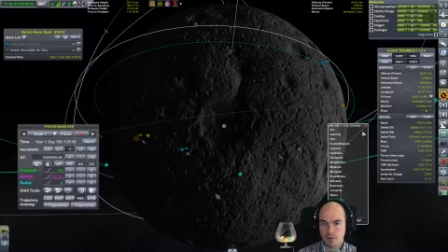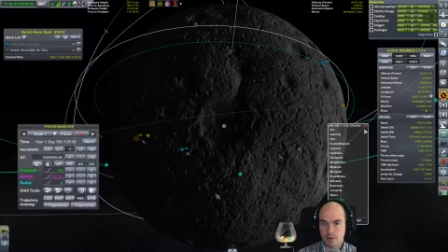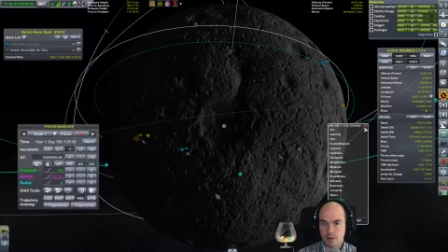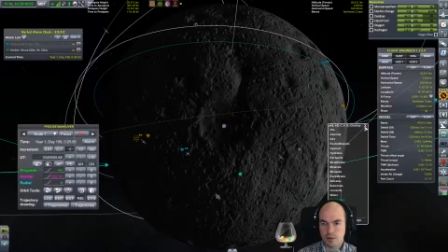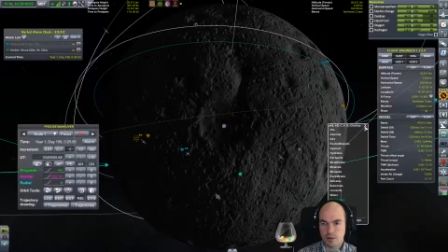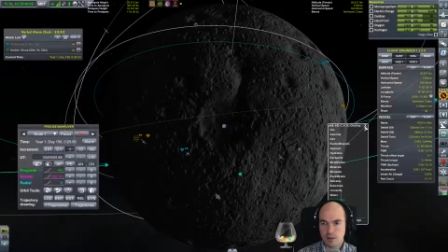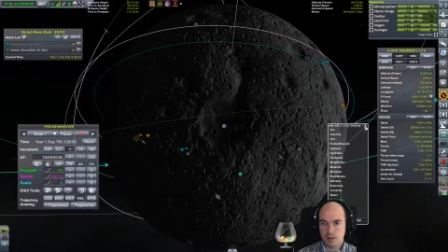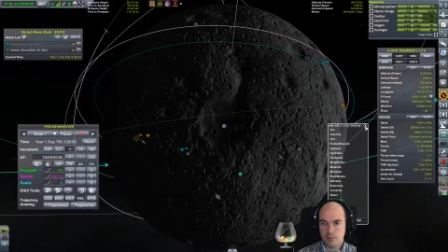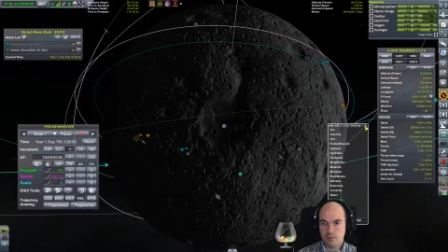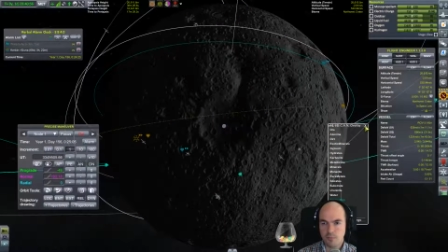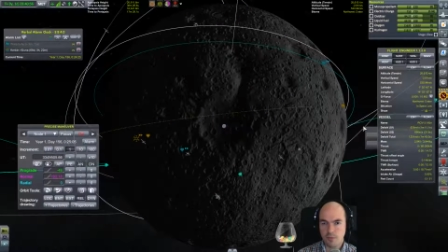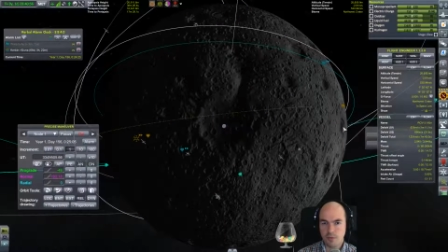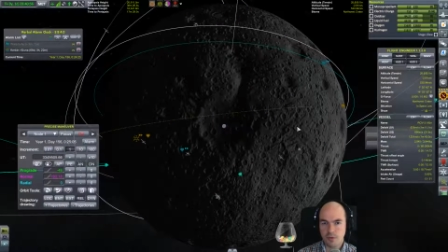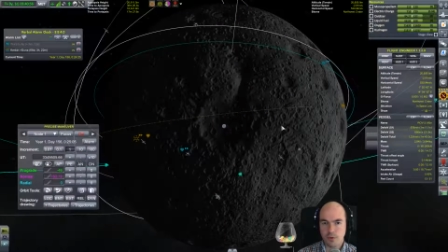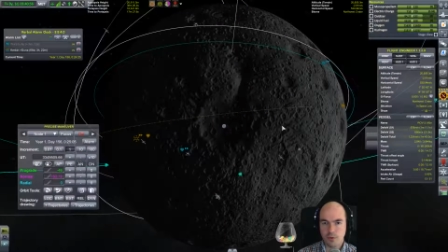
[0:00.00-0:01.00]
Yeah,
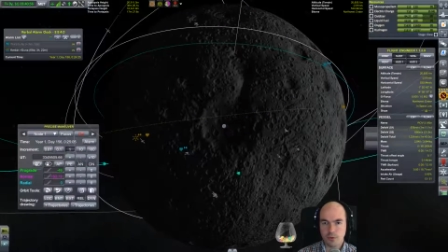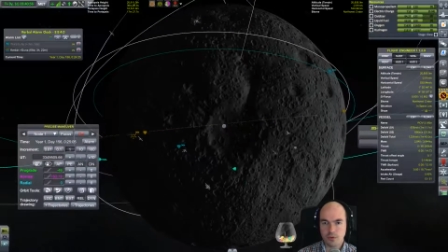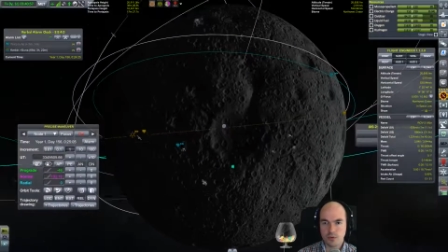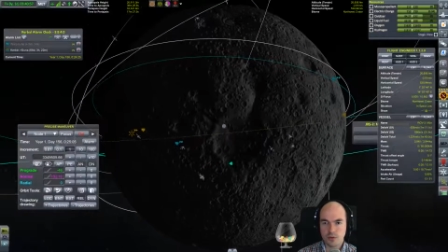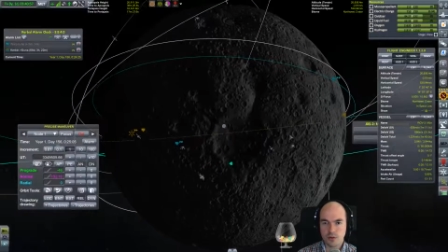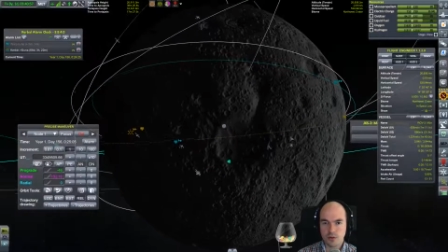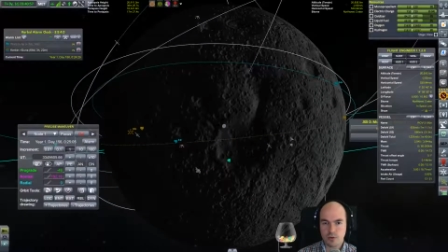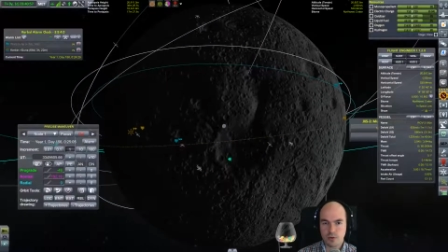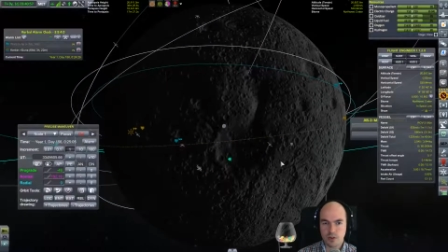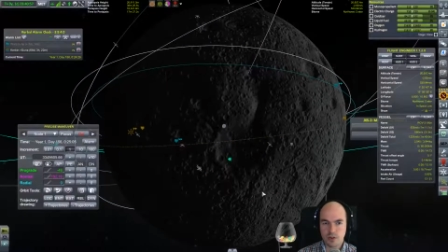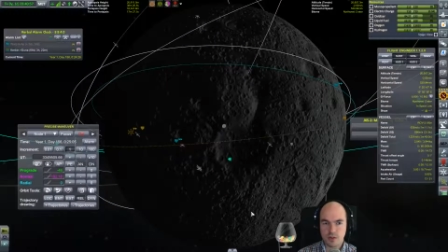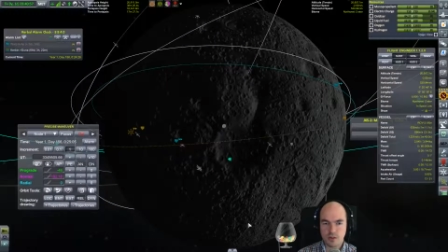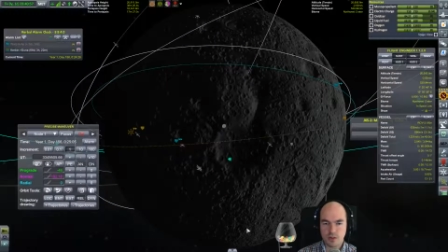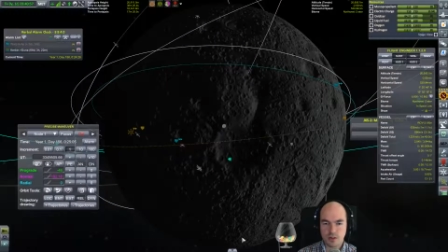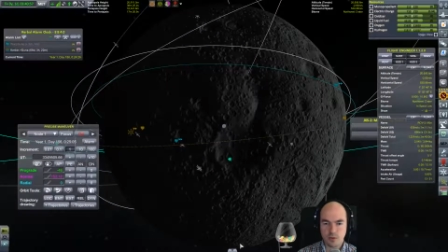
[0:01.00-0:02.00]
those are the
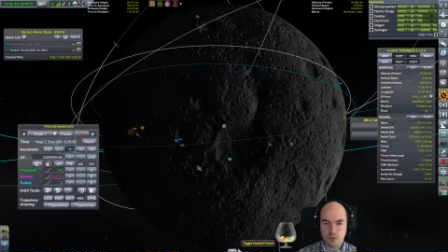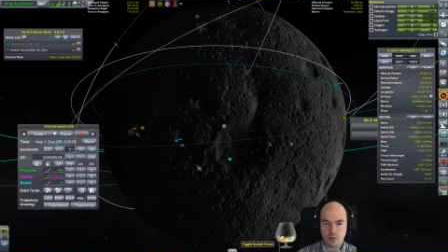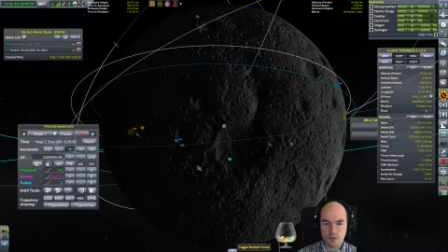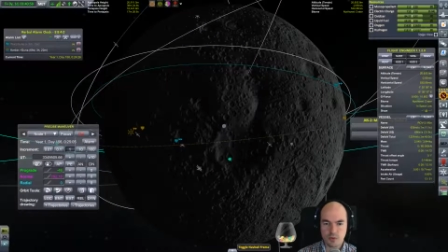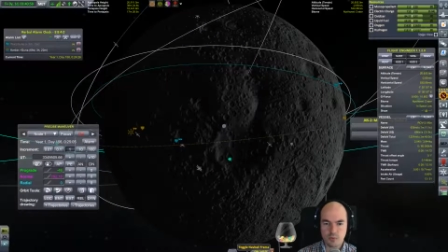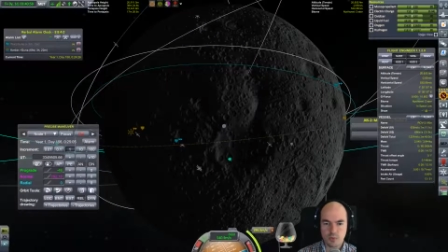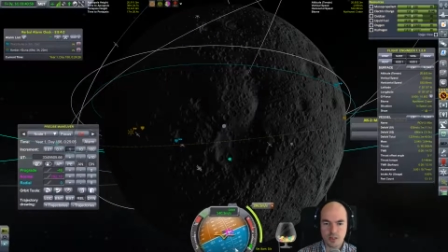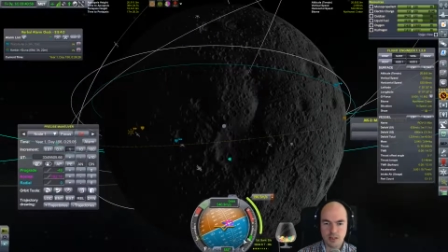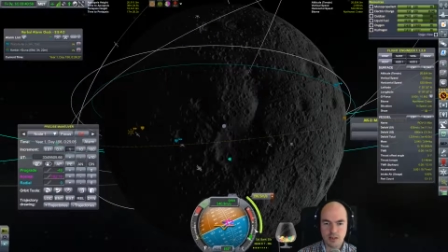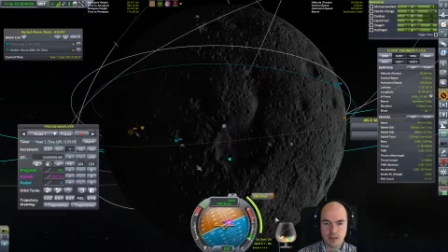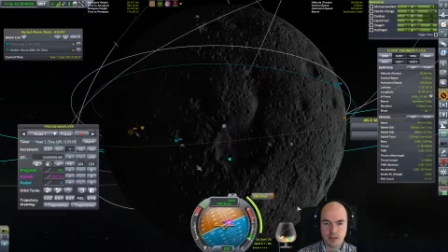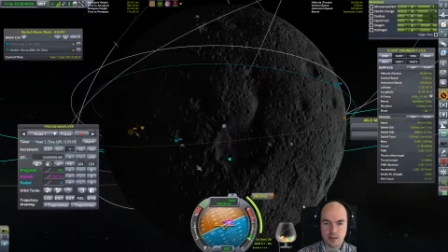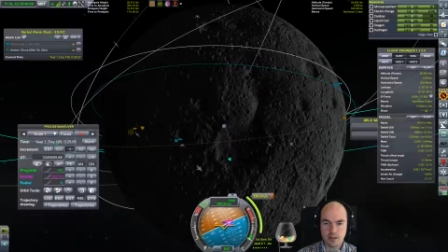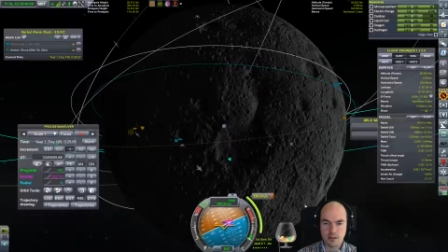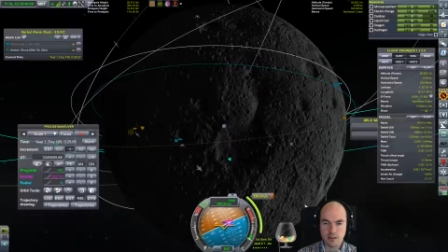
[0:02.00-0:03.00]
craters that I want to be
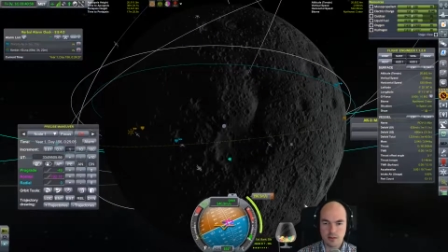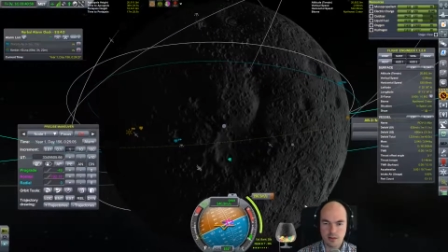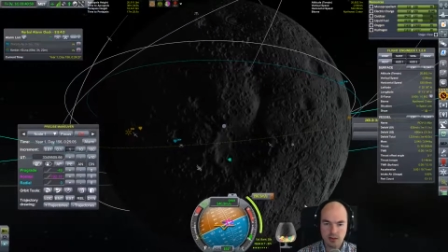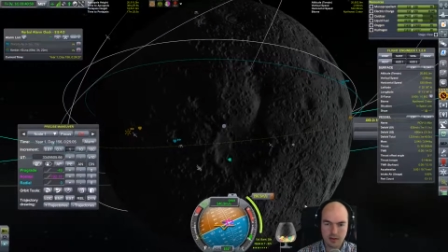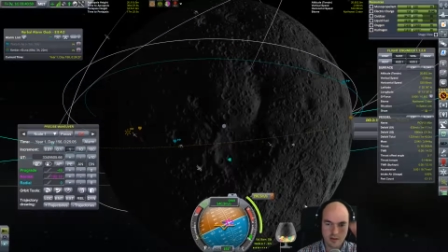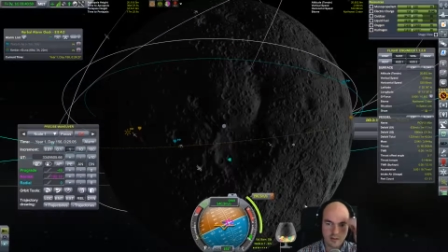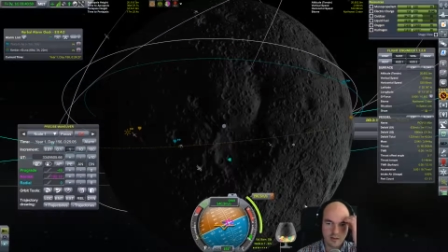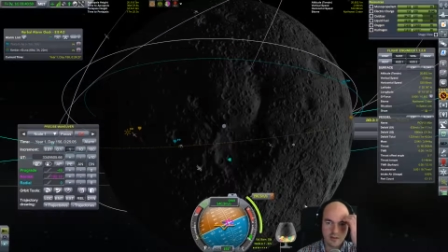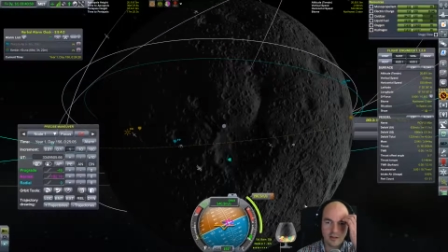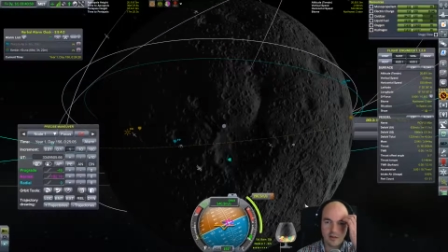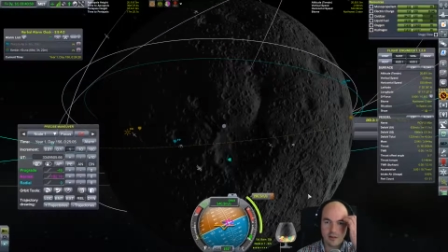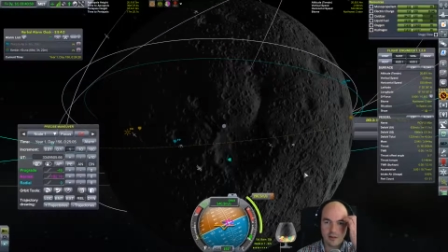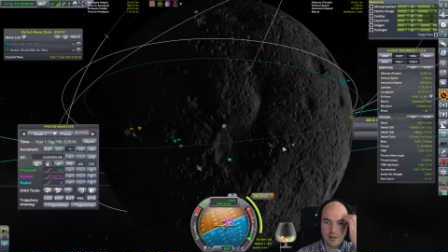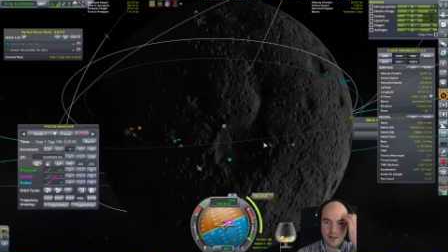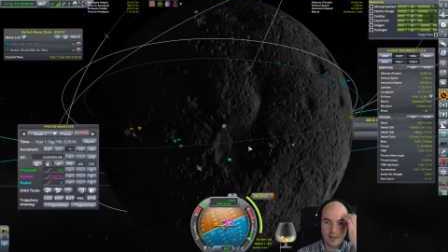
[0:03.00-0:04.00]

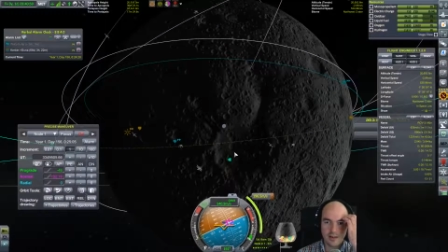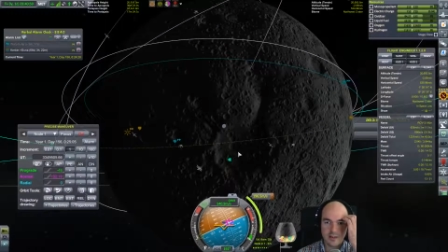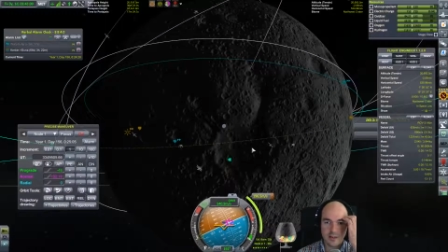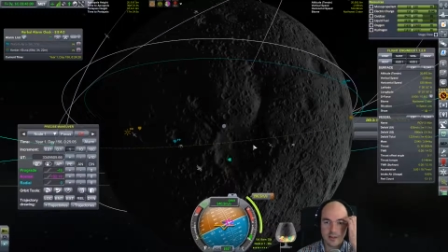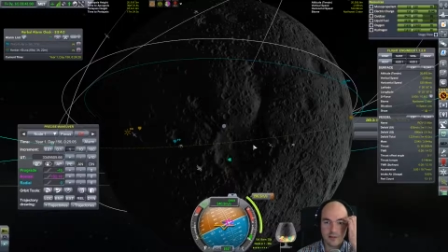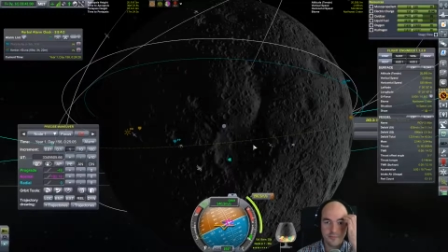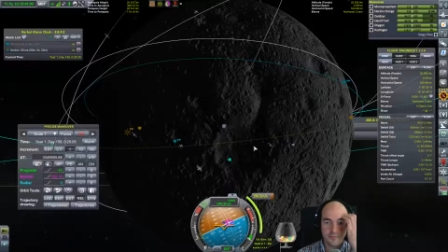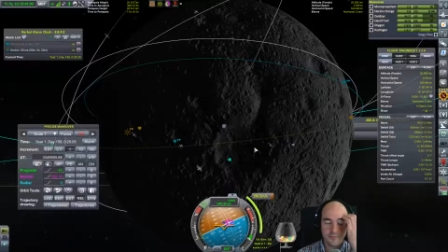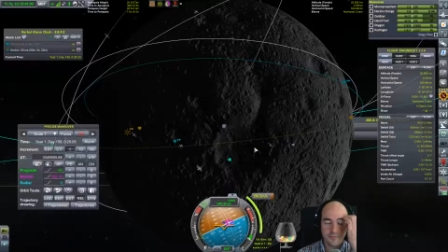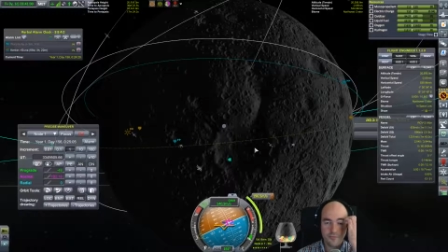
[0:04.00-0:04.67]
landing in.